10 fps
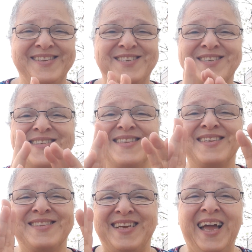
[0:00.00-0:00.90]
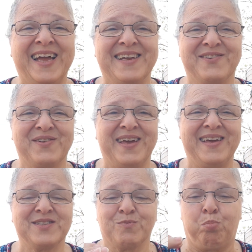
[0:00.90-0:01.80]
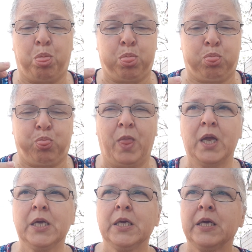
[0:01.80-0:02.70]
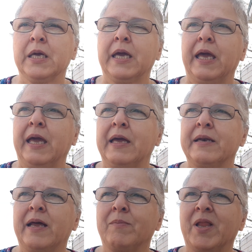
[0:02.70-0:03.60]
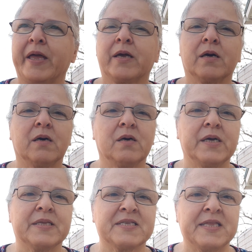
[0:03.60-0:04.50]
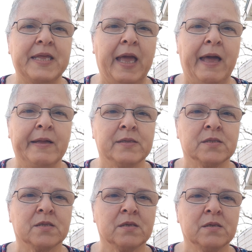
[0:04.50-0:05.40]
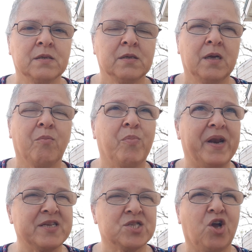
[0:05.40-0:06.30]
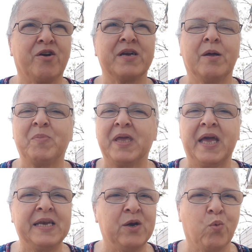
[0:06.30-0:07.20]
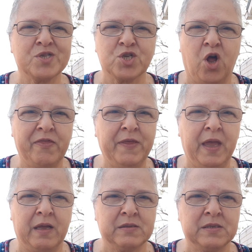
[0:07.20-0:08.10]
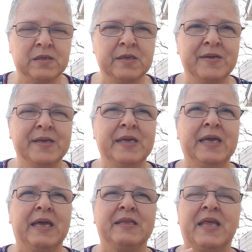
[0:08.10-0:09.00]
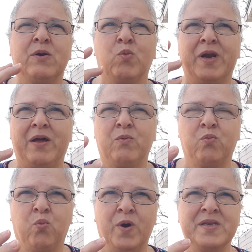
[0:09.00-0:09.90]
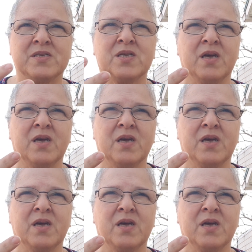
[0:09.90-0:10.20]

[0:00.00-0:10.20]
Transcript: it just, it died, okay? And I'm like, it's the end. But I started up again and it was not the end. And then when I went,